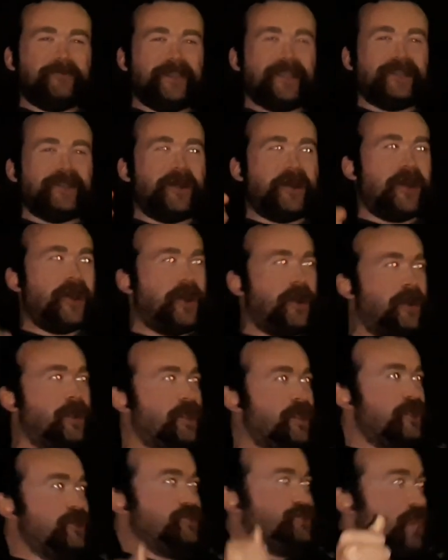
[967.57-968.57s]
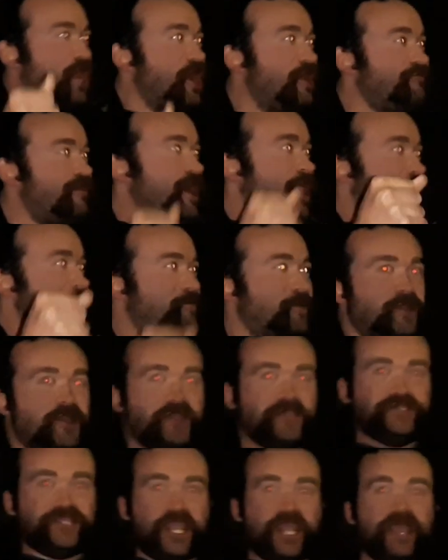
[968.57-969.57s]
we go! Europe!
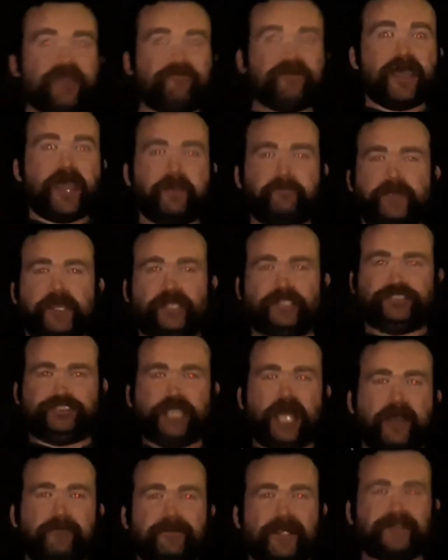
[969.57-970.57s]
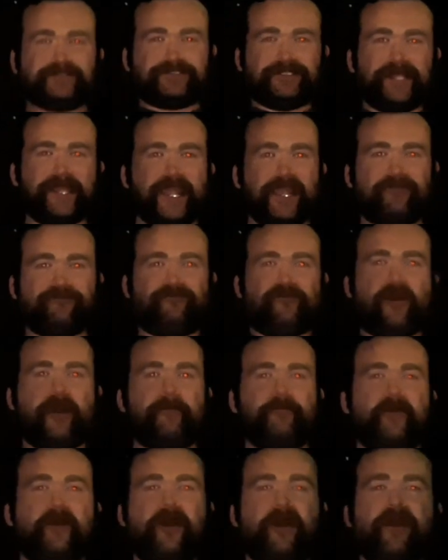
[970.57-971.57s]
Europe! Champions League
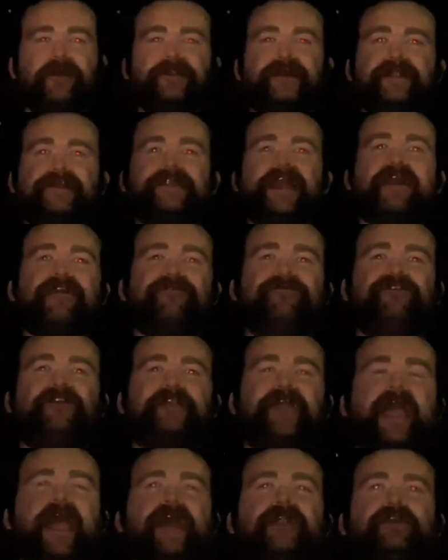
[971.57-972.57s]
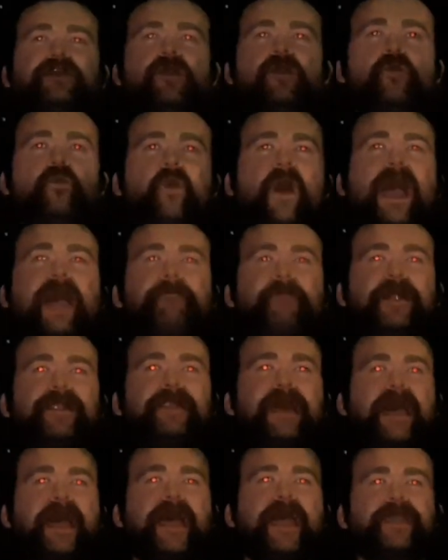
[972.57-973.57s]
football! Never forget!
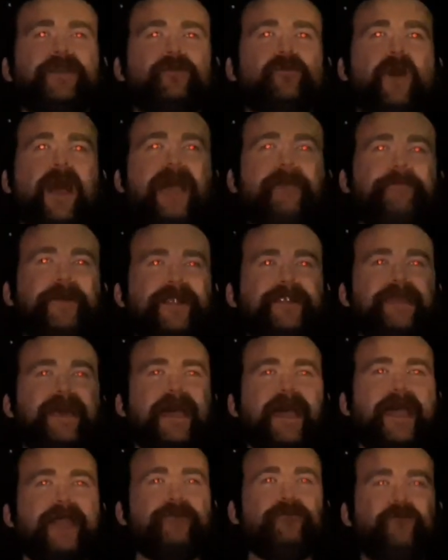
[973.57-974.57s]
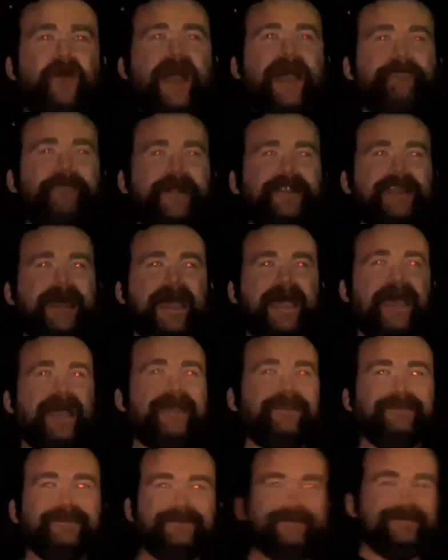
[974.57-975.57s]
Wembley! Wembley!
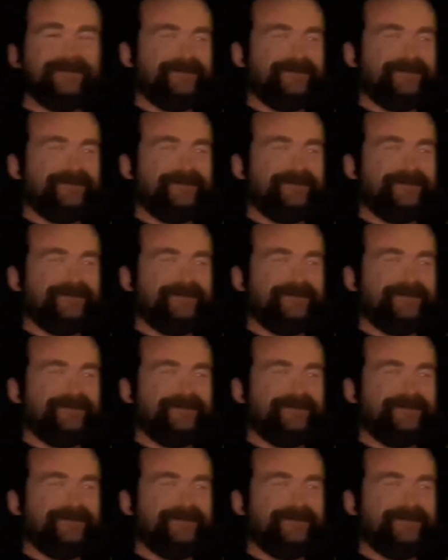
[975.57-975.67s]
Wembley!